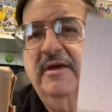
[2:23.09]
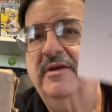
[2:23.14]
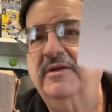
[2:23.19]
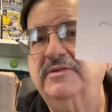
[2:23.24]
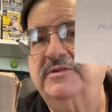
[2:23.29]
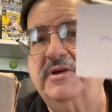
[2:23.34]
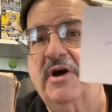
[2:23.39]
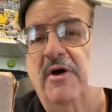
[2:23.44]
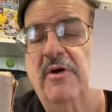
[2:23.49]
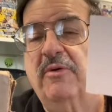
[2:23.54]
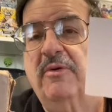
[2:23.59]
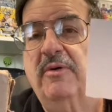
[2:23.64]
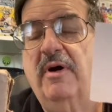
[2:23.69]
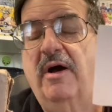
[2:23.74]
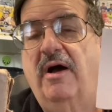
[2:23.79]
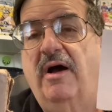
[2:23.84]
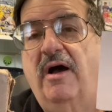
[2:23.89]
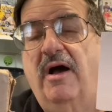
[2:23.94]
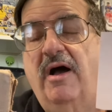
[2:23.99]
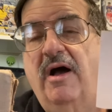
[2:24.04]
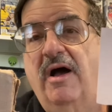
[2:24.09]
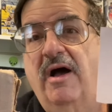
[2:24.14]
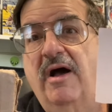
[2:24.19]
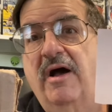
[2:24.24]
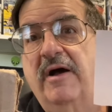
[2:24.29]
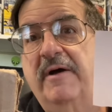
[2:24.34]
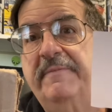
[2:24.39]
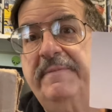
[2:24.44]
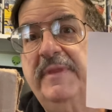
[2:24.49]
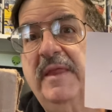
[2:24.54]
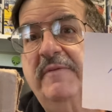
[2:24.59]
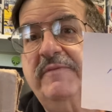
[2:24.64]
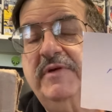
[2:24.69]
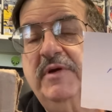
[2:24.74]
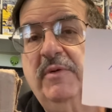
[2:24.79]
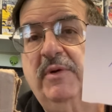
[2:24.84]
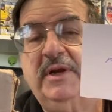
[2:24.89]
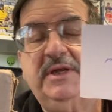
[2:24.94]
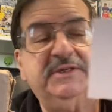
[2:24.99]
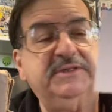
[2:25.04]
So, if
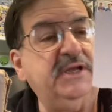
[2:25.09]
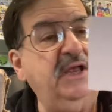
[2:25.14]
you want to